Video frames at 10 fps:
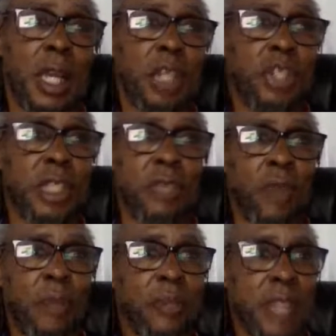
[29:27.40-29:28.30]
She didn't
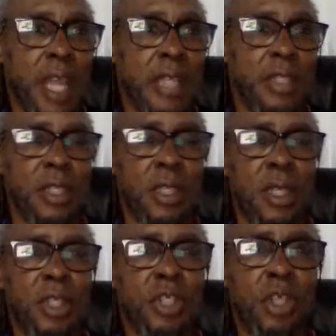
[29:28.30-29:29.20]
represent.
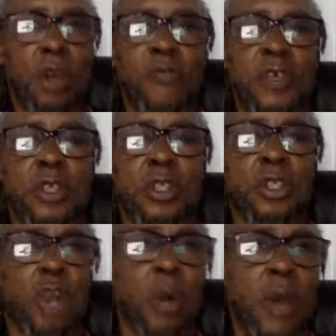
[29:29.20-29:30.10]
She offered
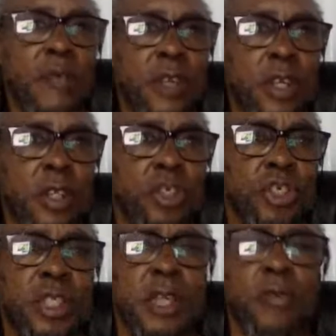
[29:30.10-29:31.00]
no evidence. She
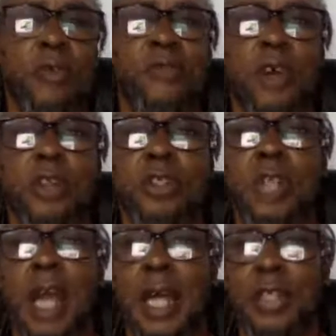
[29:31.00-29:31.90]
didn't refer to the
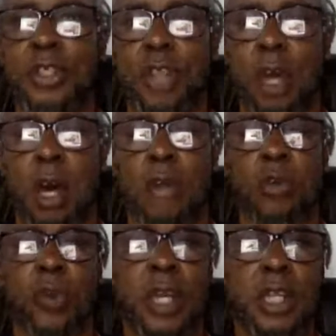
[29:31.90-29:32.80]
Hansard
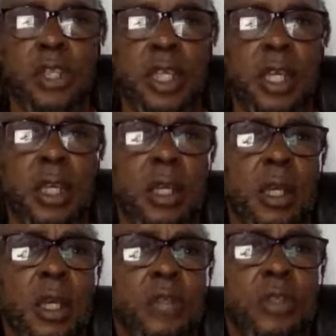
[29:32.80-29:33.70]
or anything
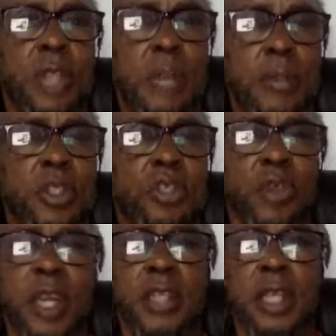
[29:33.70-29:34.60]
to
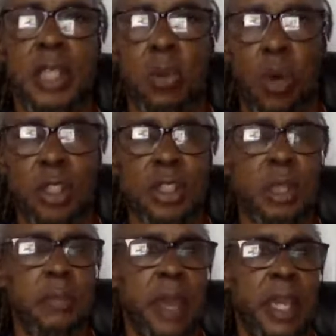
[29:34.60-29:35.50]
demonstrate that there was
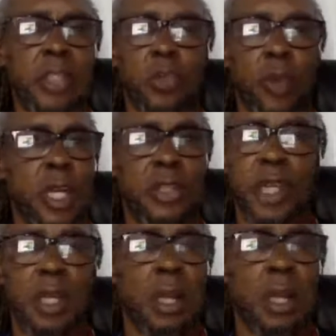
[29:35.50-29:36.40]
debate or
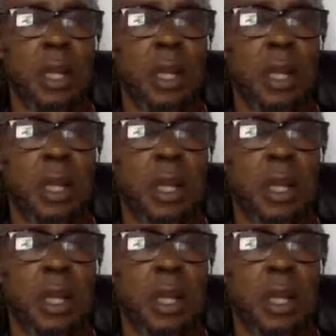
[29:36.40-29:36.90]
anything like that.